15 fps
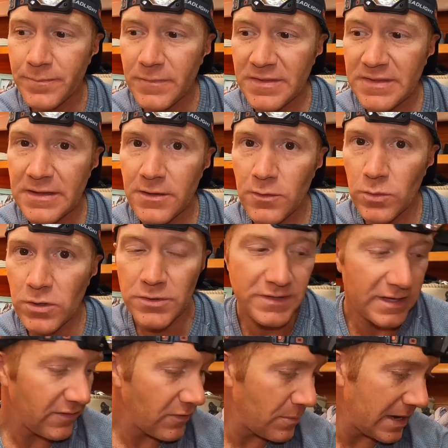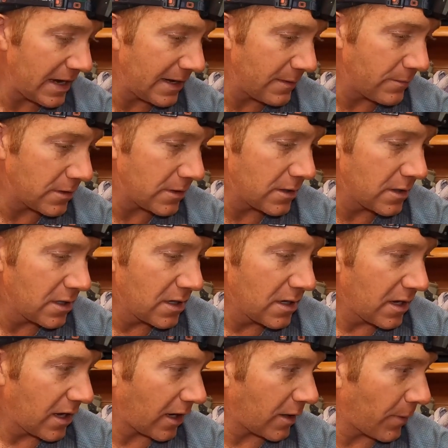Not the end of the world, kind of pain, but
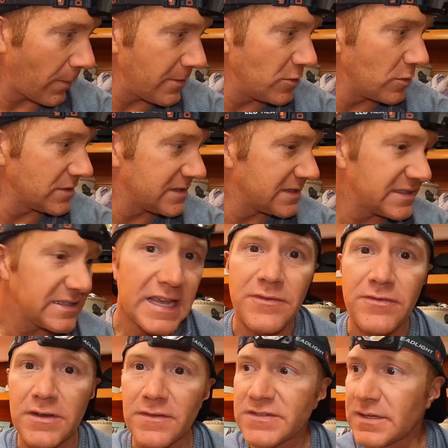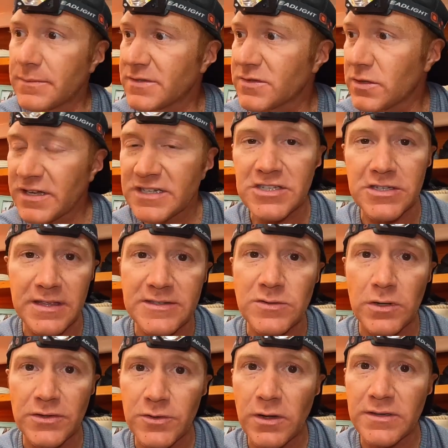I'll probably do a siphon of some sort. Actually,
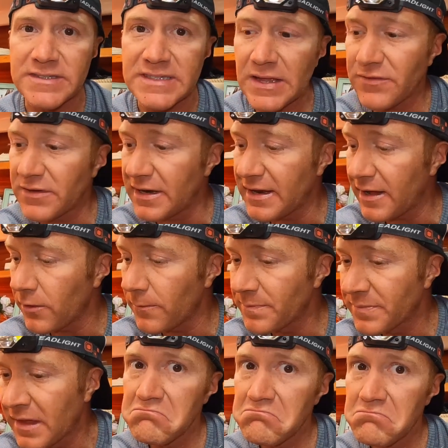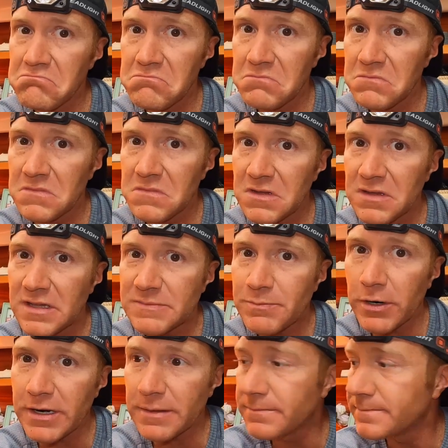that's what I'll do. I'll siphon it out. Let's
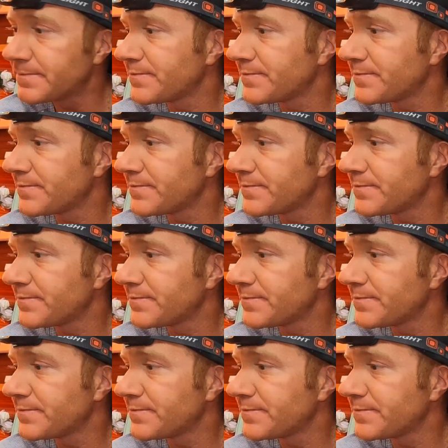party.